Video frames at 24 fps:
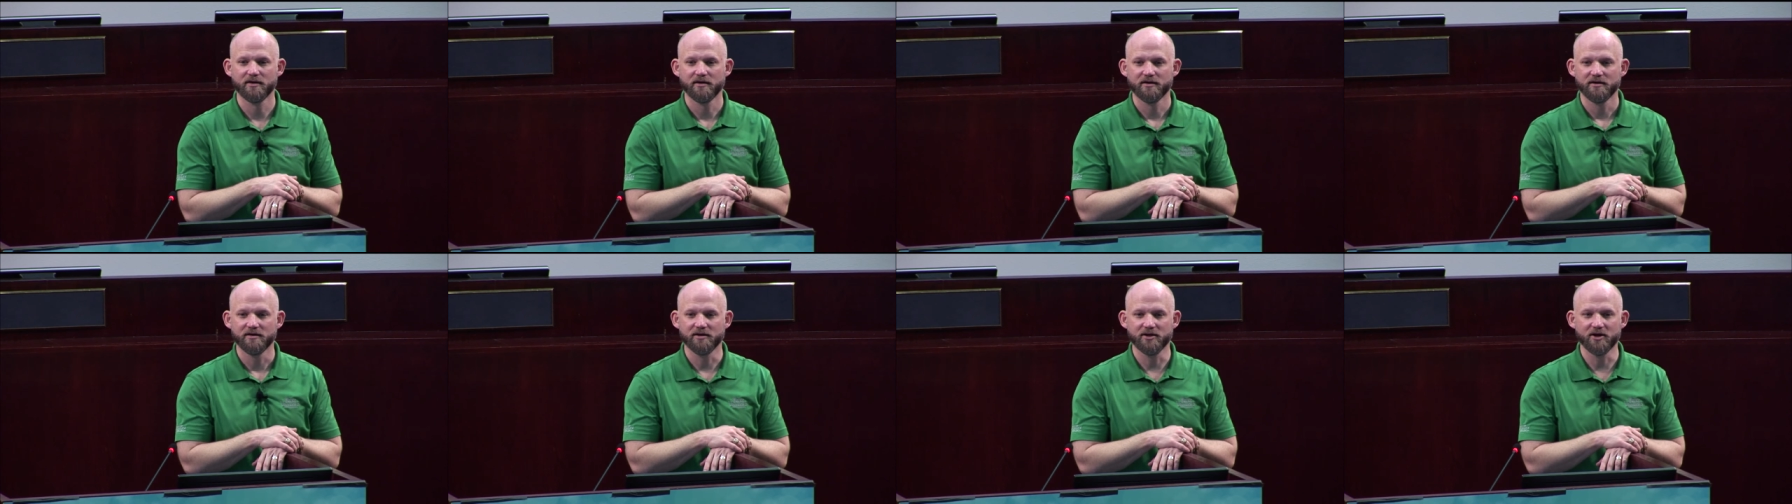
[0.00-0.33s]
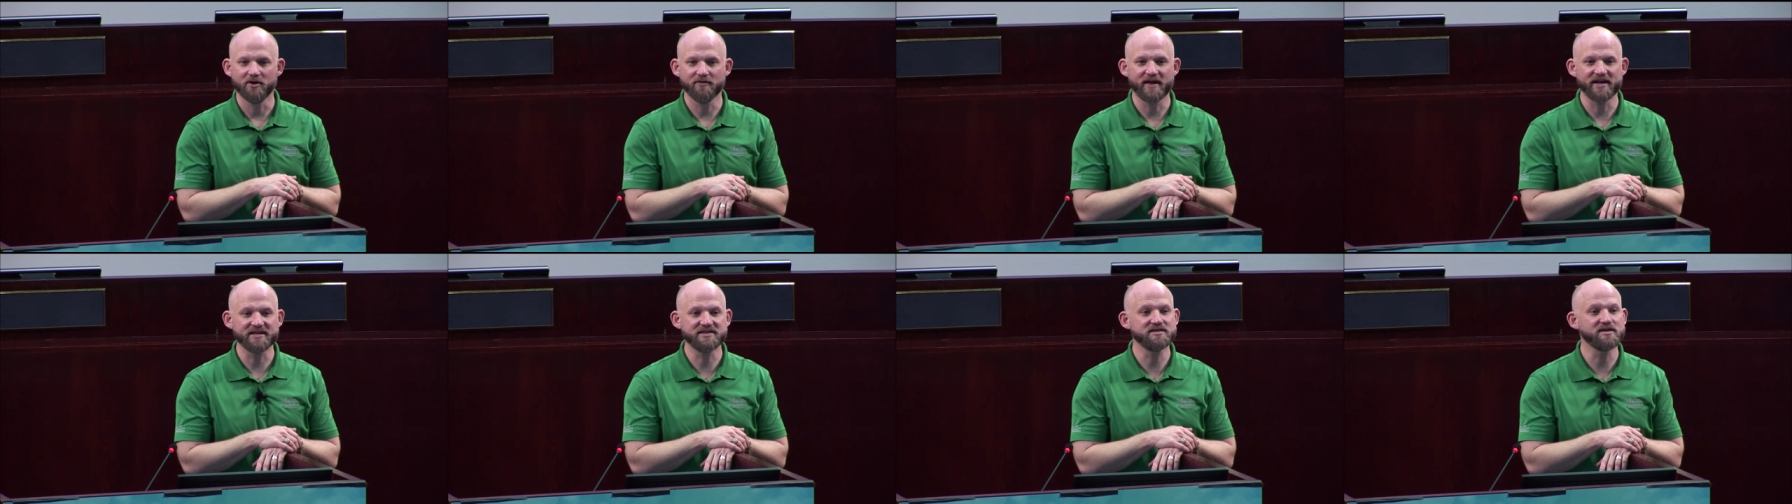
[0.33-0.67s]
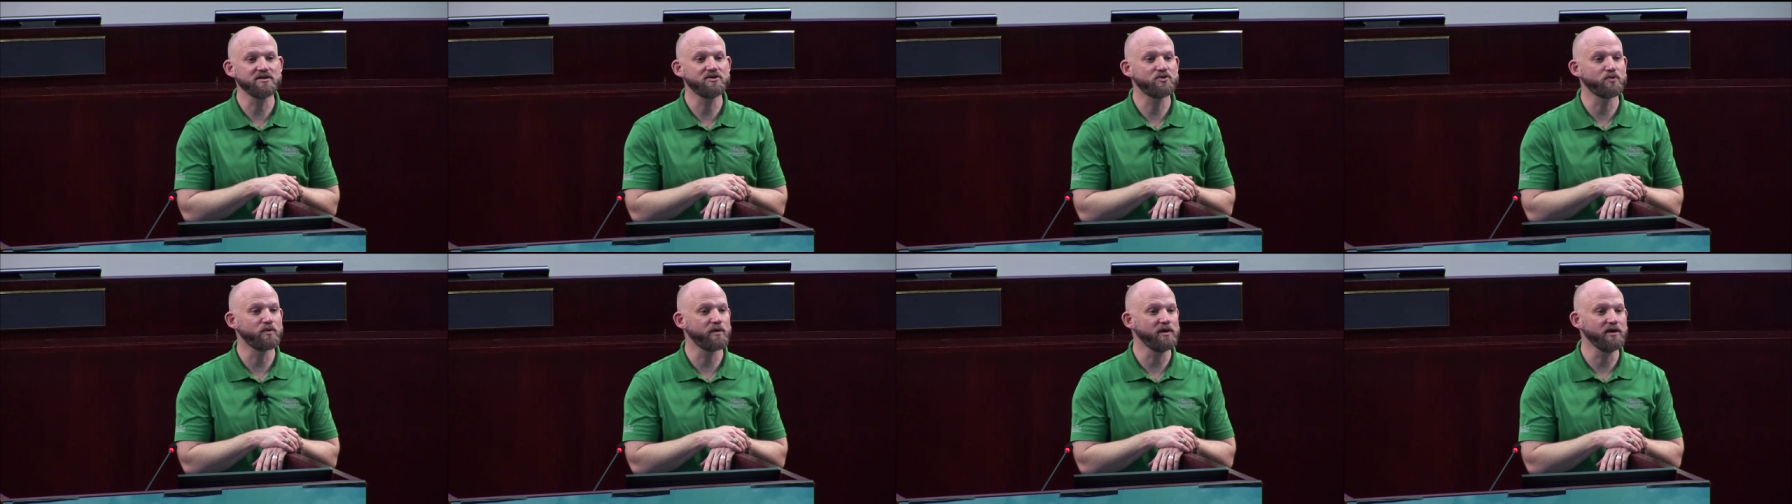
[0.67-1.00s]
You know, that's the
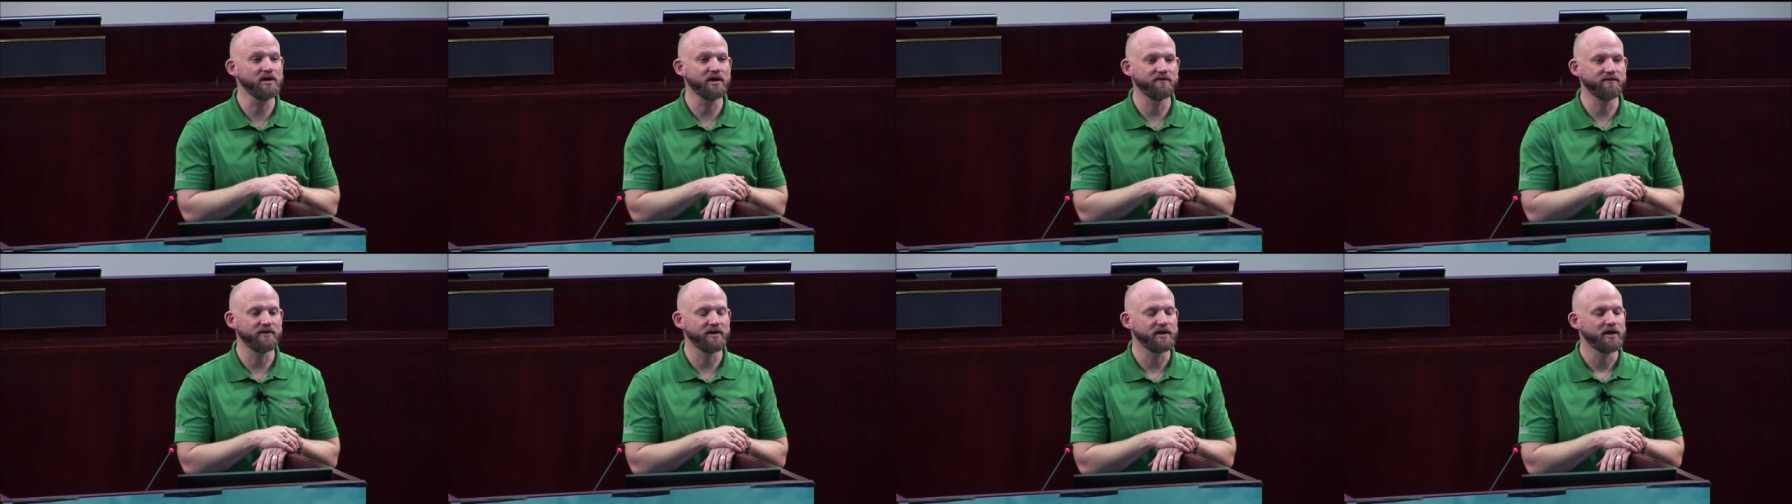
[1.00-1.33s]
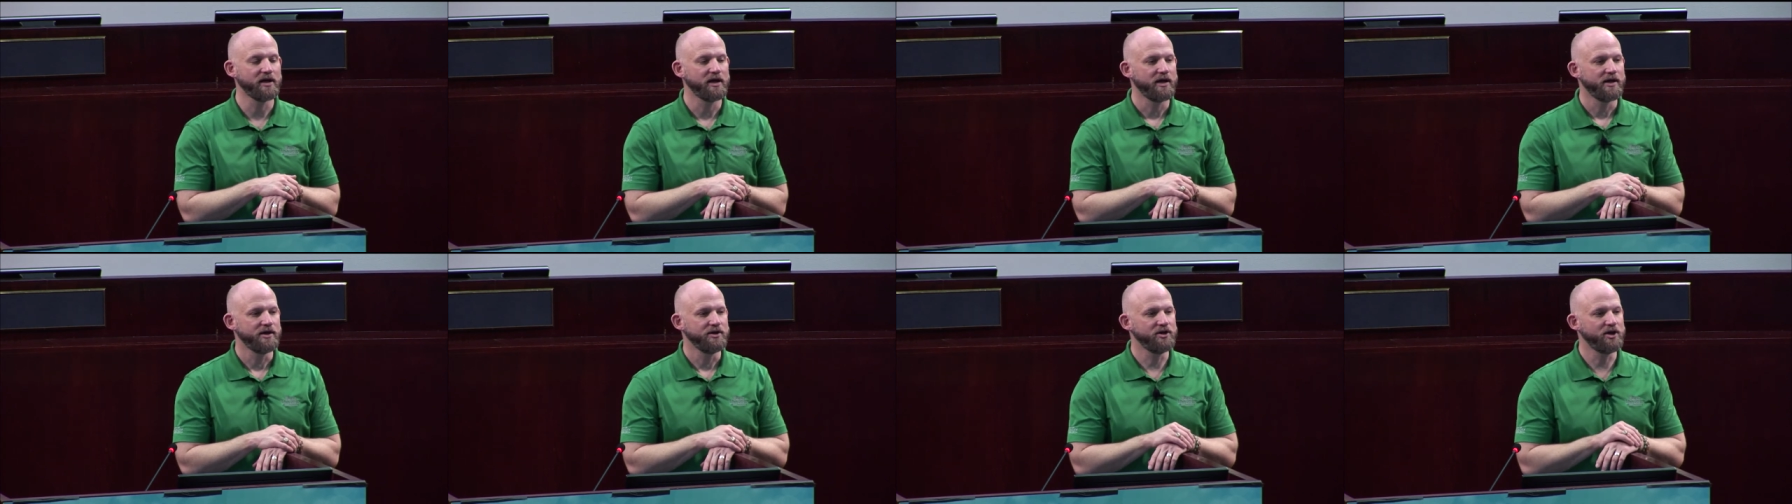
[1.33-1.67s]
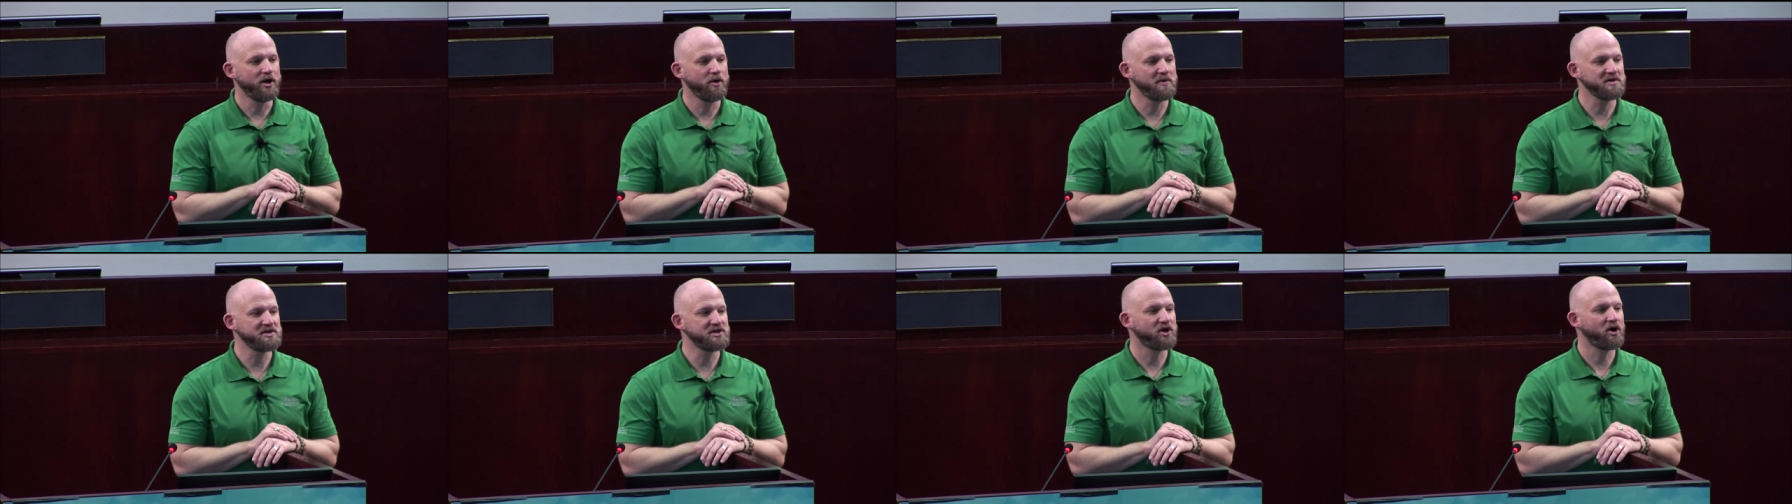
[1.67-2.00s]
thrill of it. You
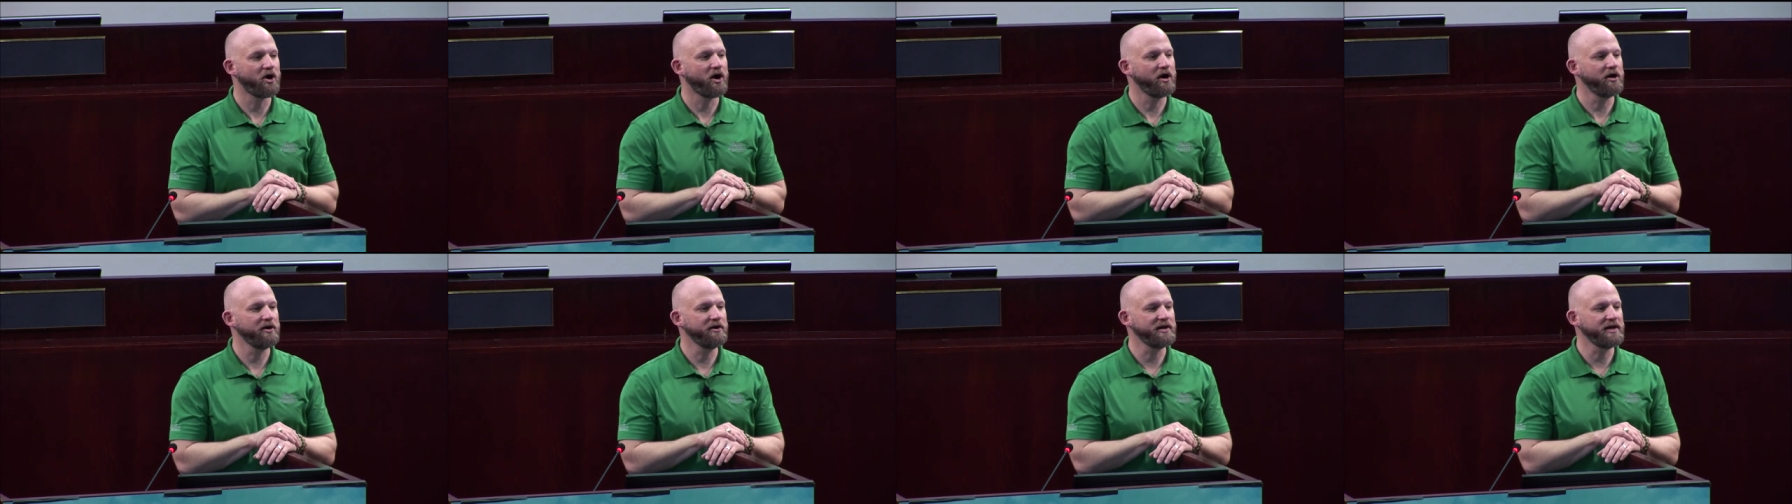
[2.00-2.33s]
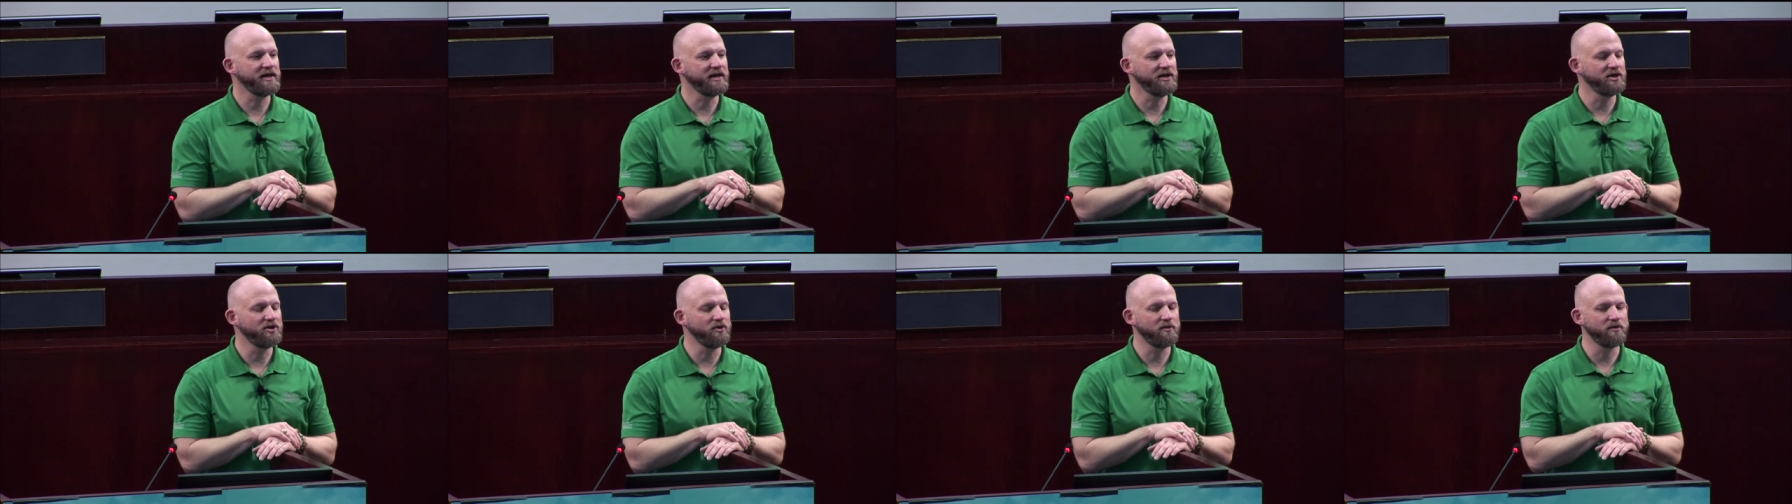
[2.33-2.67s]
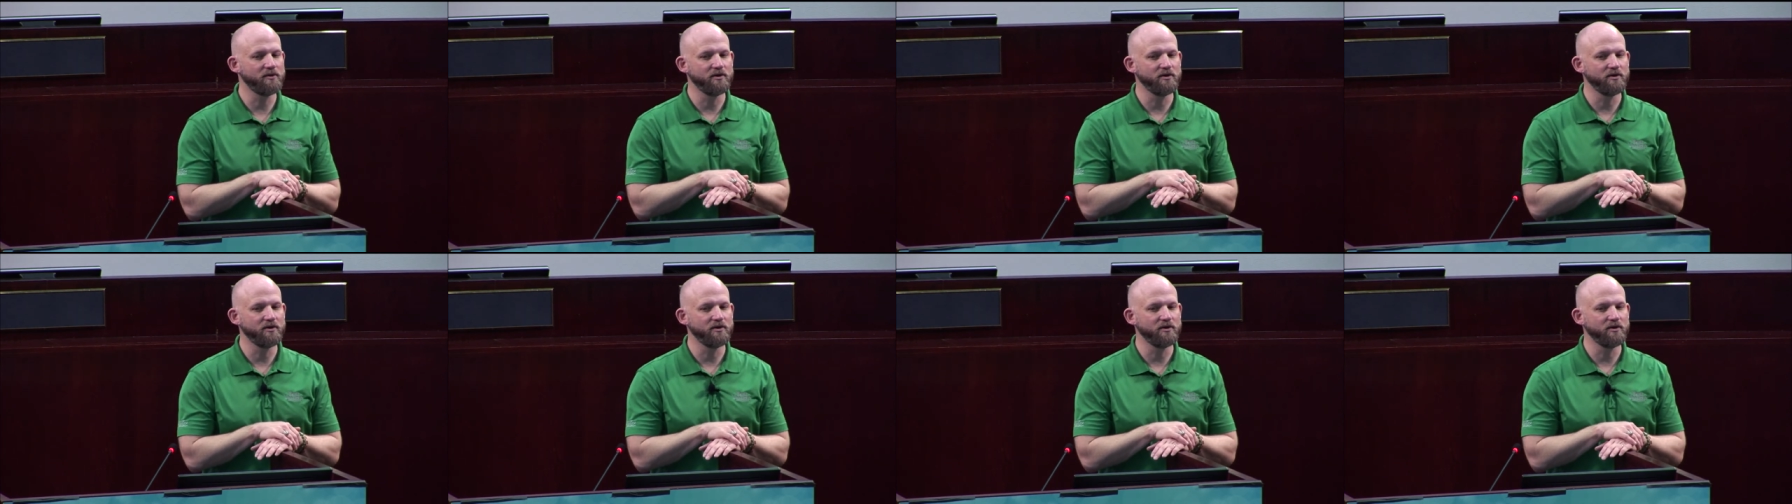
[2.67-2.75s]
know, with gardening, you,